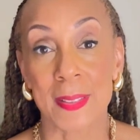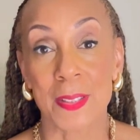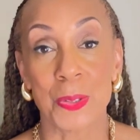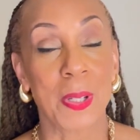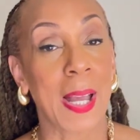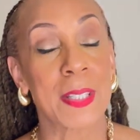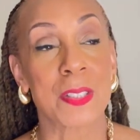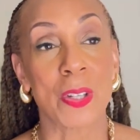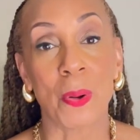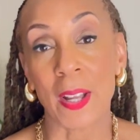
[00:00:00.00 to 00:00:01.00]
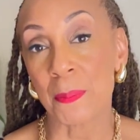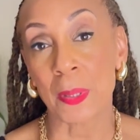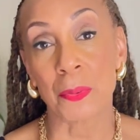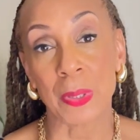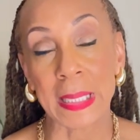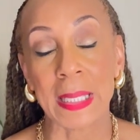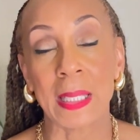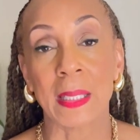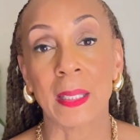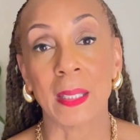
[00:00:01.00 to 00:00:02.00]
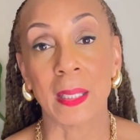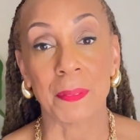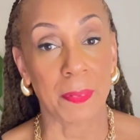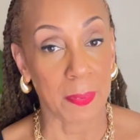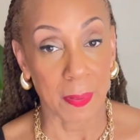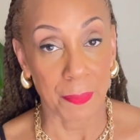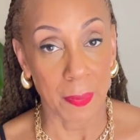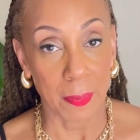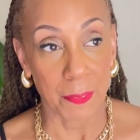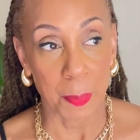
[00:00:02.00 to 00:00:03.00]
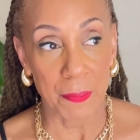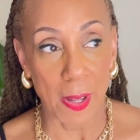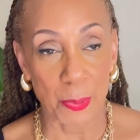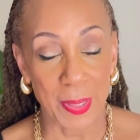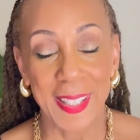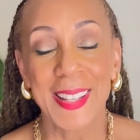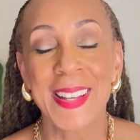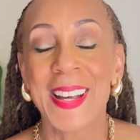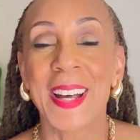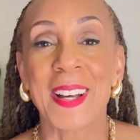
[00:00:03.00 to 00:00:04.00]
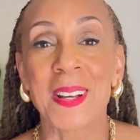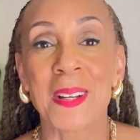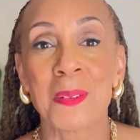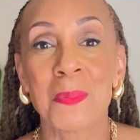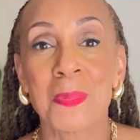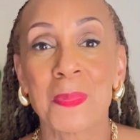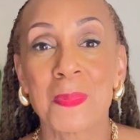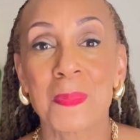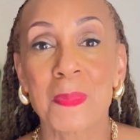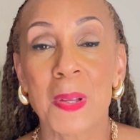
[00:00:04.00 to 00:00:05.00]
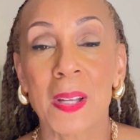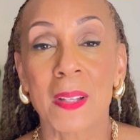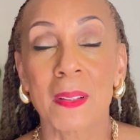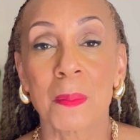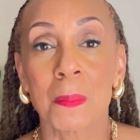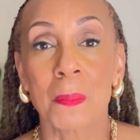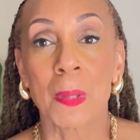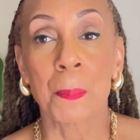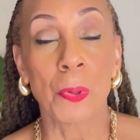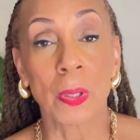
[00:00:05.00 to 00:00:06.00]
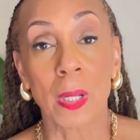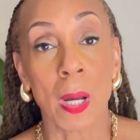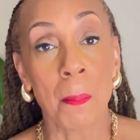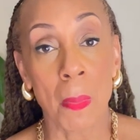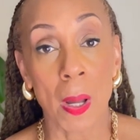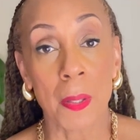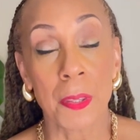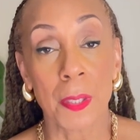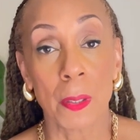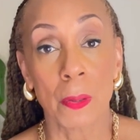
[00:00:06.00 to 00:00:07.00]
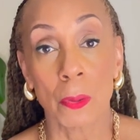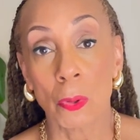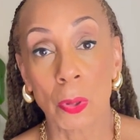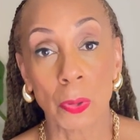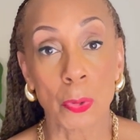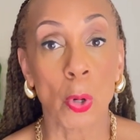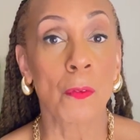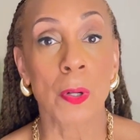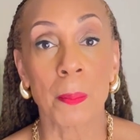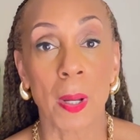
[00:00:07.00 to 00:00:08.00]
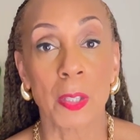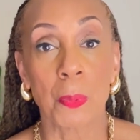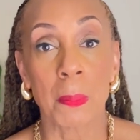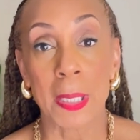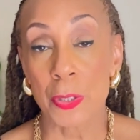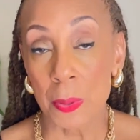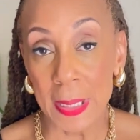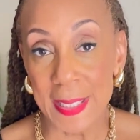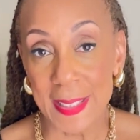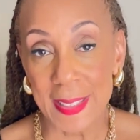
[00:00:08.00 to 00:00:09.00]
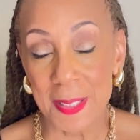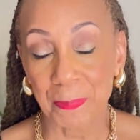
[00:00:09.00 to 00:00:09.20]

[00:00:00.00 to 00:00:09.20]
So you guys know I've been reading, if you've been following, um, a book a month or a little over a month with my two nieces.